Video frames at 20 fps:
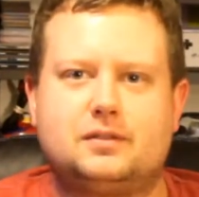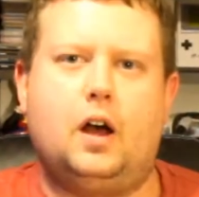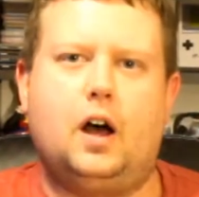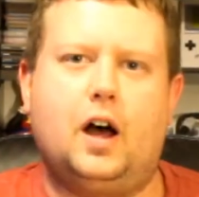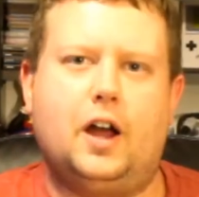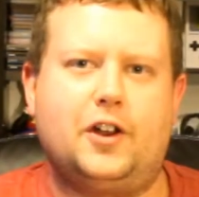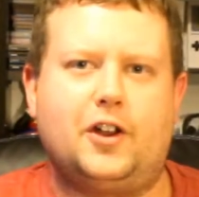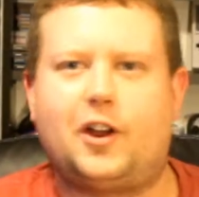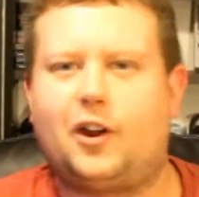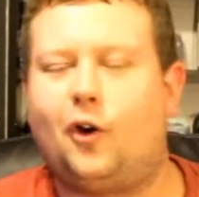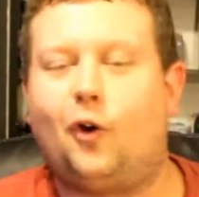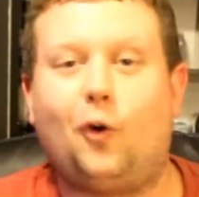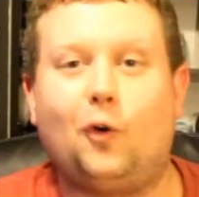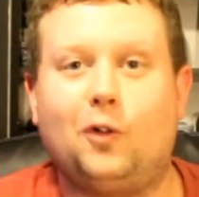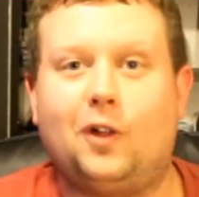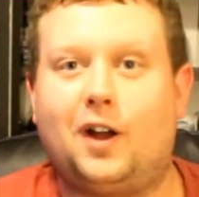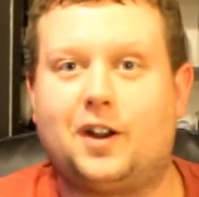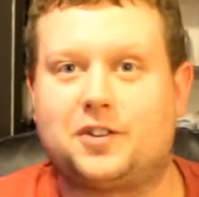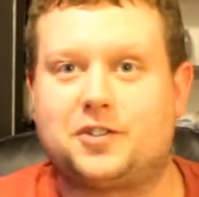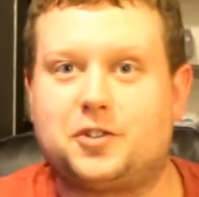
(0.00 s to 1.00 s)
Not a
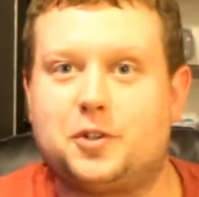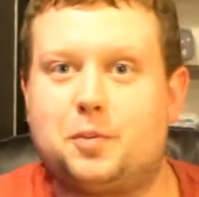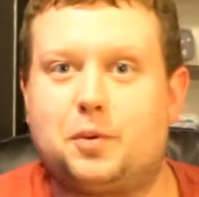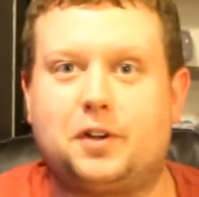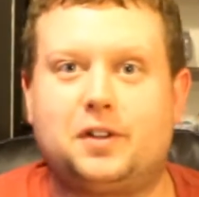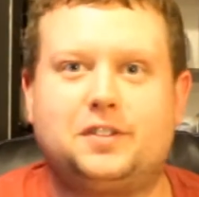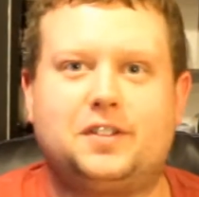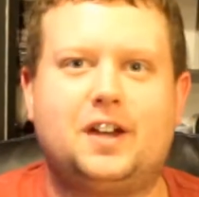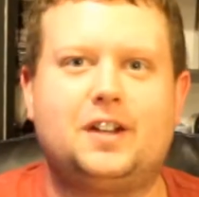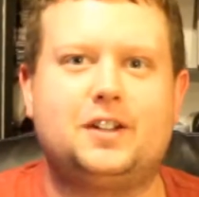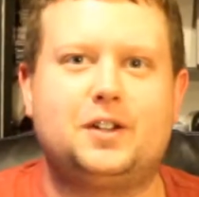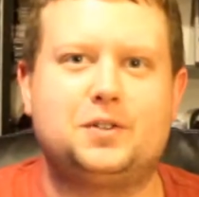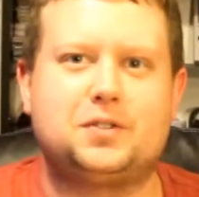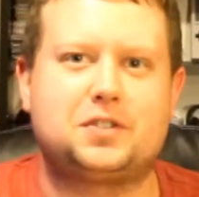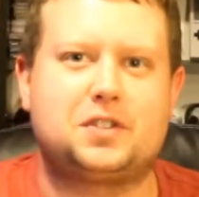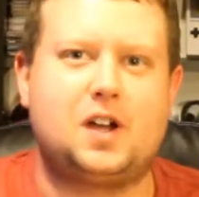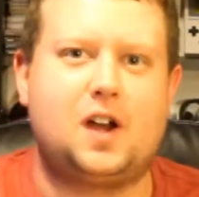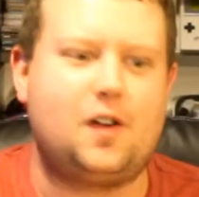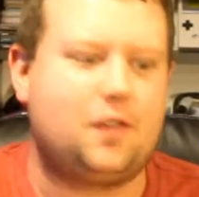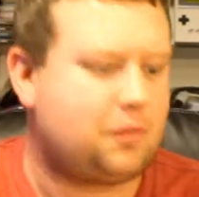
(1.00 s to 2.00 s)
whole lot of Super Nintendo
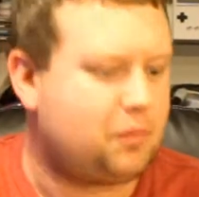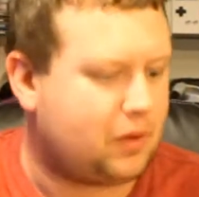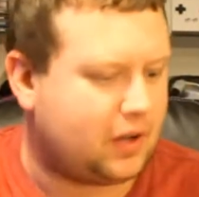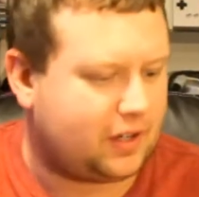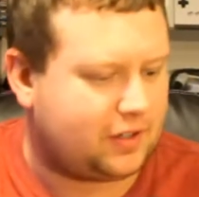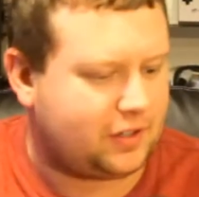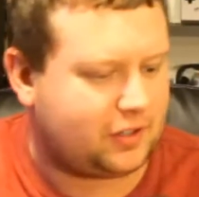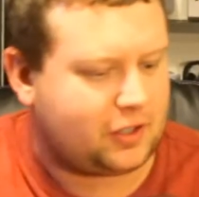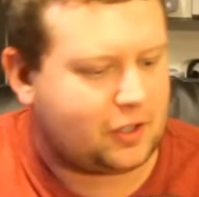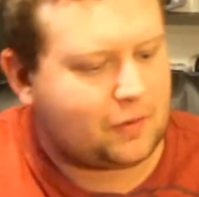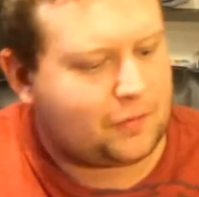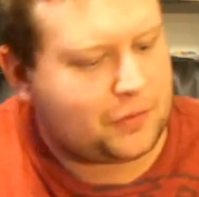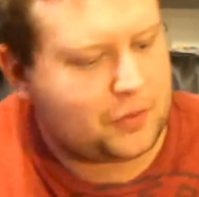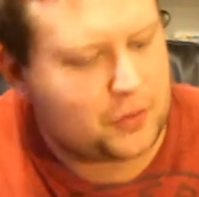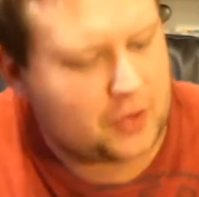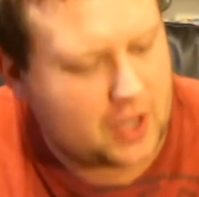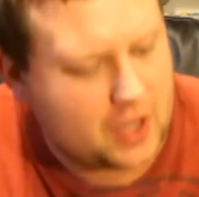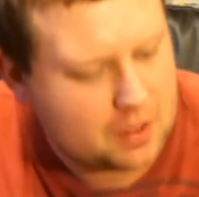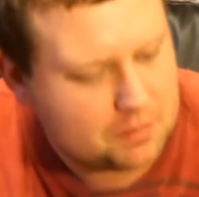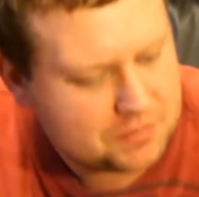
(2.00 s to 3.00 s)
stuff, but I did get a
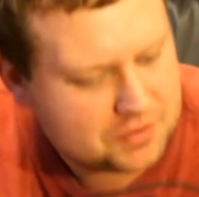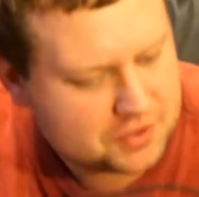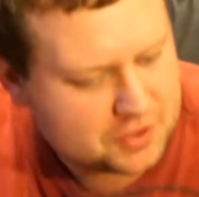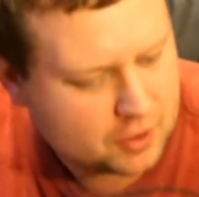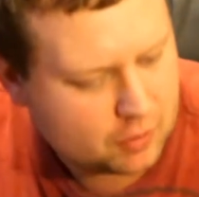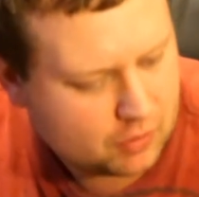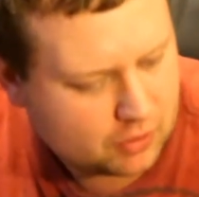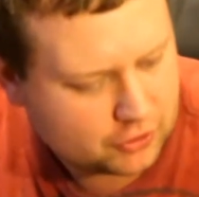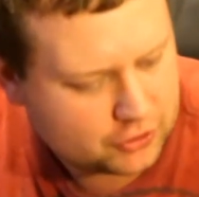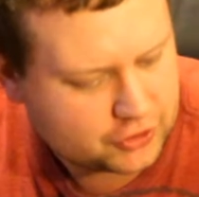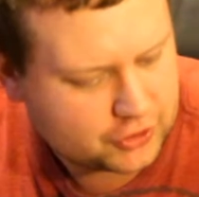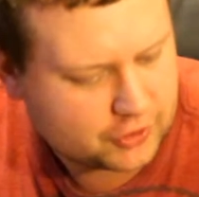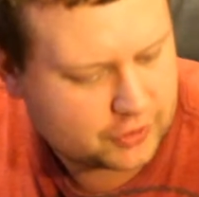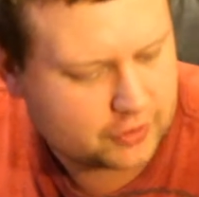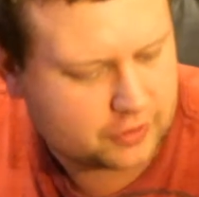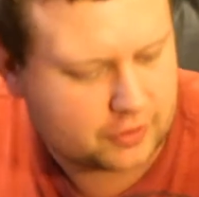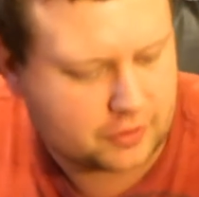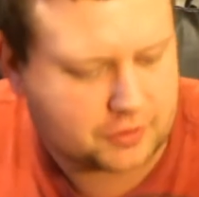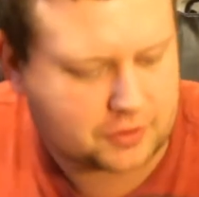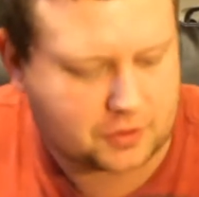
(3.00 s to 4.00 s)
few games, so I'll show
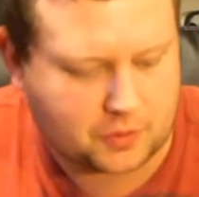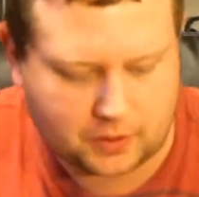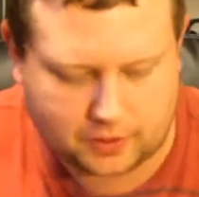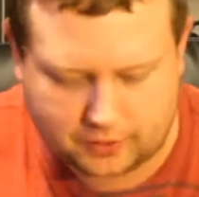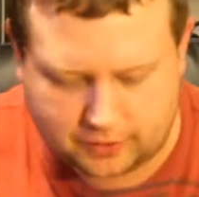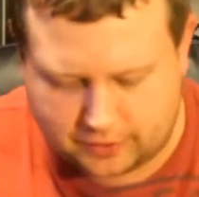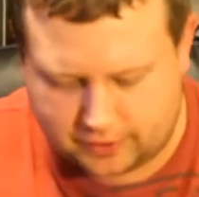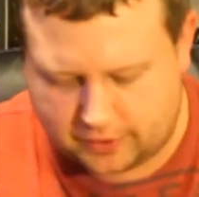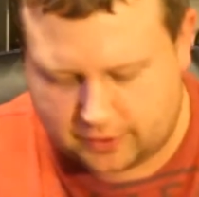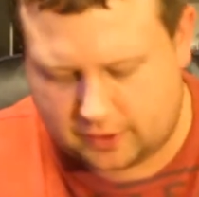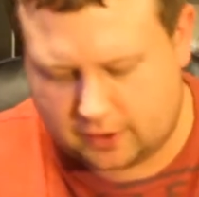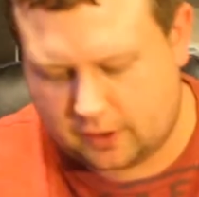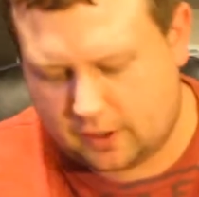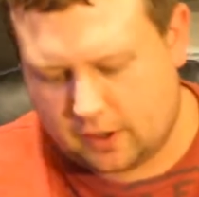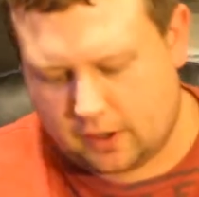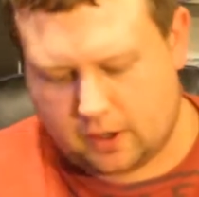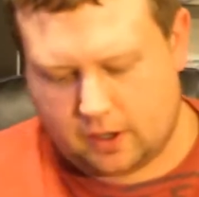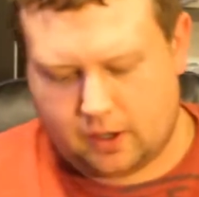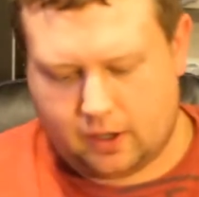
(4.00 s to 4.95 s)
you those quickly here.